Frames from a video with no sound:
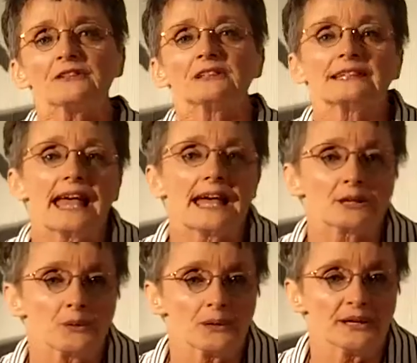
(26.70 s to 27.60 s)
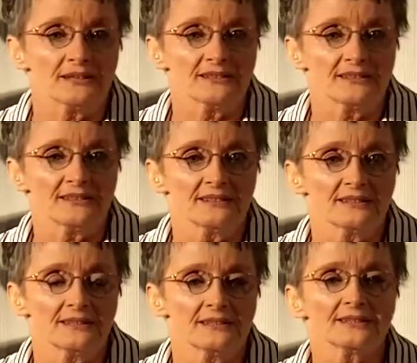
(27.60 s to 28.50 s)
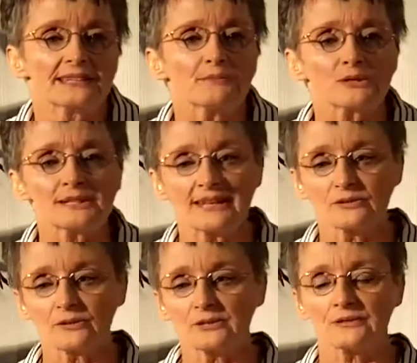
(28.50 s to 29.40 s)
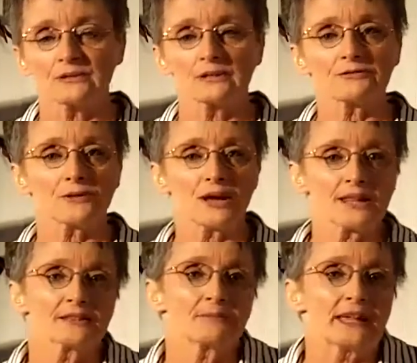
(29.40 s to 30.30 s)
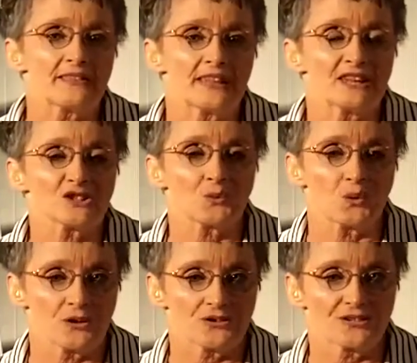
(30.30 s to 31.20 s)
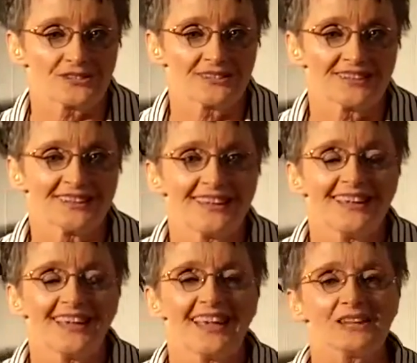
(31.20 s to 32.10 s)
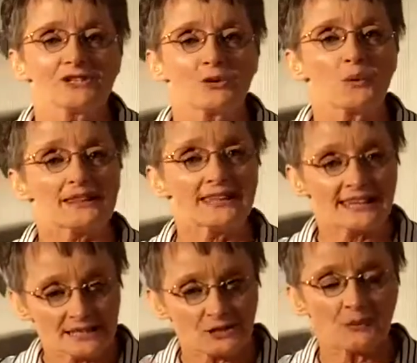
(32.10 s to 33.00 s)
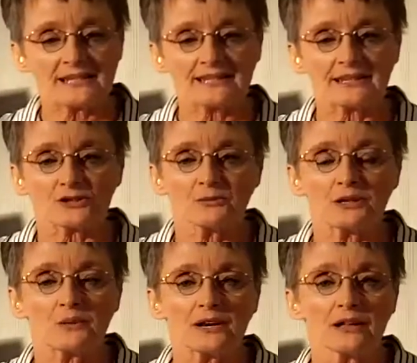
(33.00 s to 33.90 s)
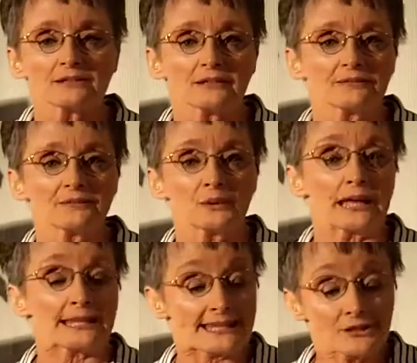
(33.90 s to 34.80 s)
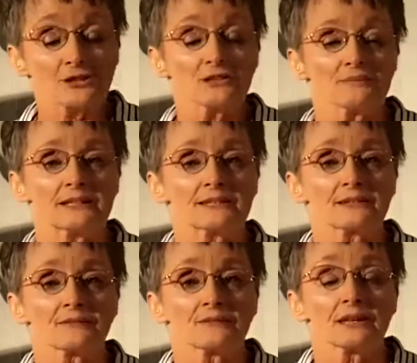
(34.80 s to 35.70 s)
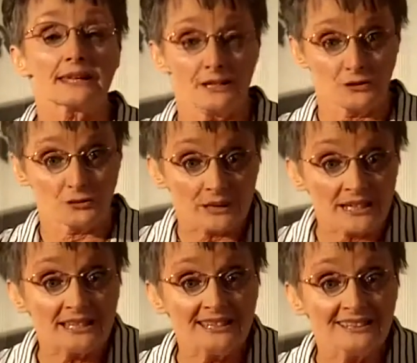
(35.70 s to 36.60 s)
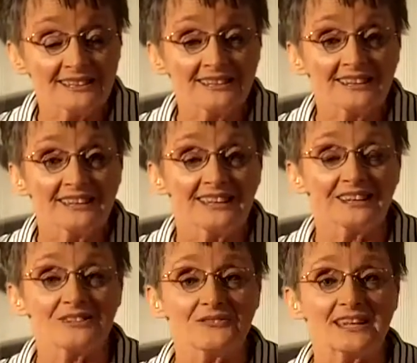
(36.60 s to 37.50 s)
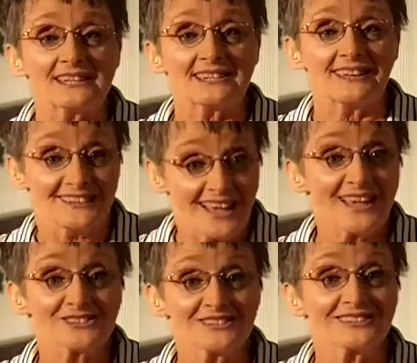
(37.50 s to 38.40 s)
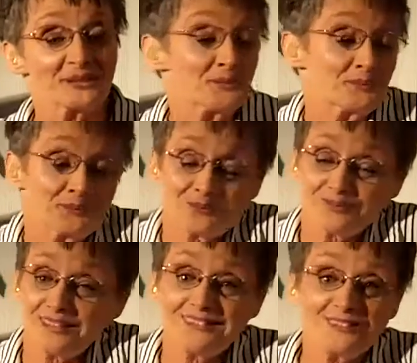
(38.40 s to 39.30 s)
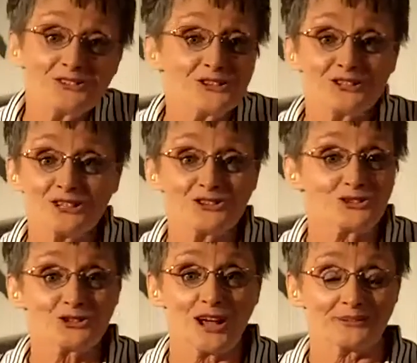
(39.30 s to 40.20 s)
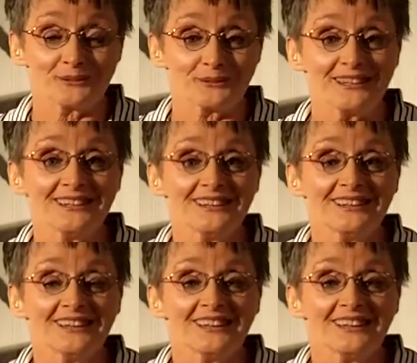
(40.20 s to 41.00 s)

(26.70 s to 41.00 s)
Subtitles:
feel inadequate. And some will say they're even afraid to make things worse. So when they express that to me, what I say to them is, can you read? And if they say yes, then I say, you can teach your child to read.